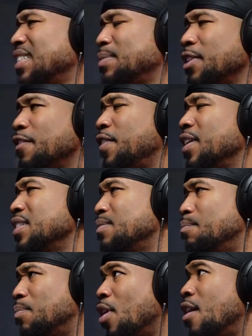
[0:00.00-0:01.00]
motherfucker is
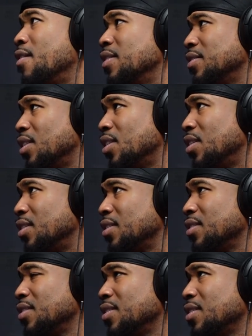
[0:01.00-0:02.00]
boring,
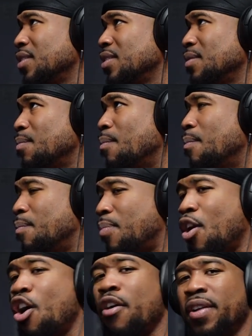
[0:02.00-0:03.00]
dog.
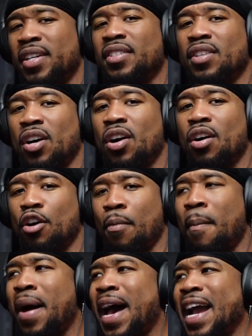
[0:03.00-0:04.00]
Boring, dog.
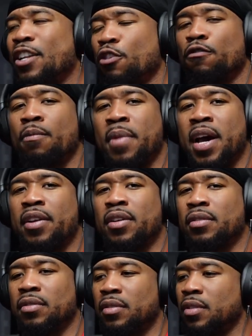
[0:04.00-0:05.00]
Mind over
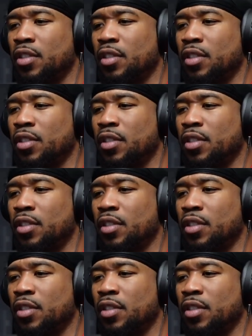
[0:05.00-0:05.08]
matter.